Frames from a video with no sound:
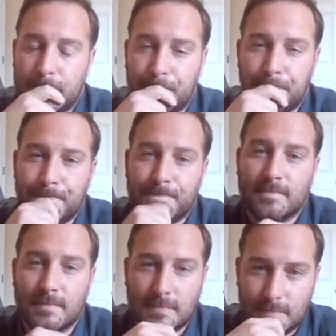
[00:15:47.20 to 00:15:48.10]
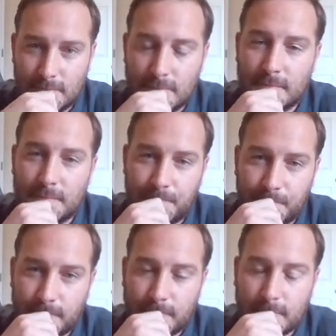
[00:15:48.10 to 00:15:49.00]

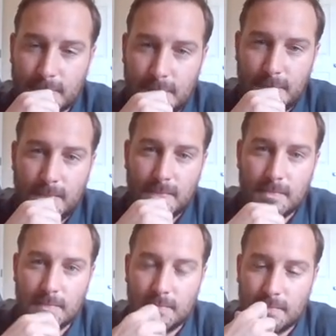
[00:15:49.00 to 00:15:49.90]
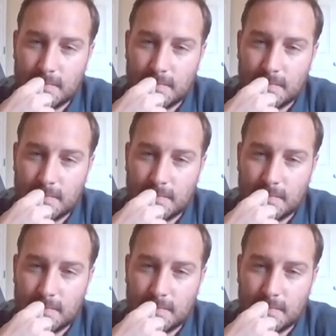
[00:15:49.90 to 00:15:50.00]
No words are spoken by the person on screen.